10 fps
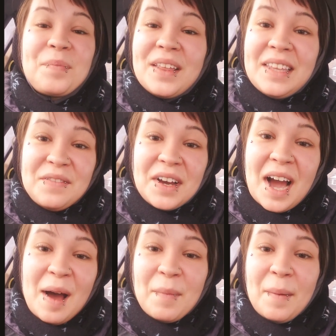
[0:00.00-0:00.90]
Leave a
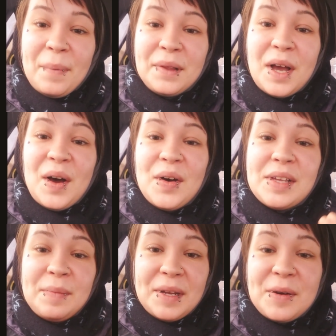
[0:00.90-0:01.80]
comment below.
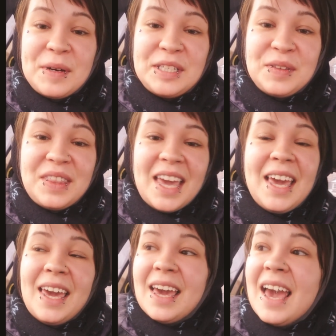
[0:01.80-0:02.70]
Let me know what you
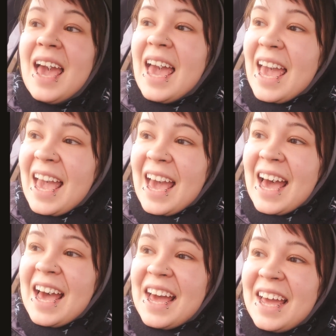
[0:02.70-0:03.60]
think.
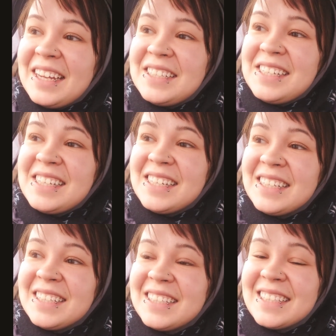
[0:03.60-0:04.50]
And
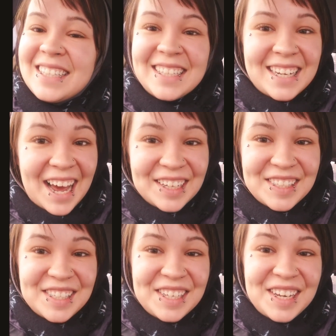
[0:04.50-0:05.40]
I'll
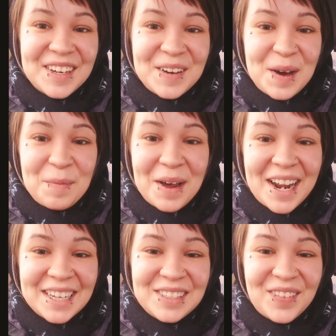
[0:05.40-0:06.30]
see you on my
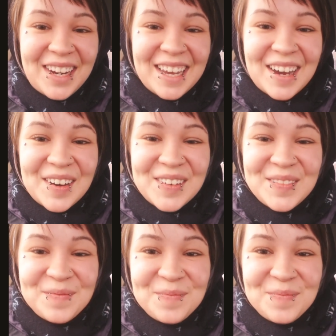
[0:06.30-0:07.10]
next video.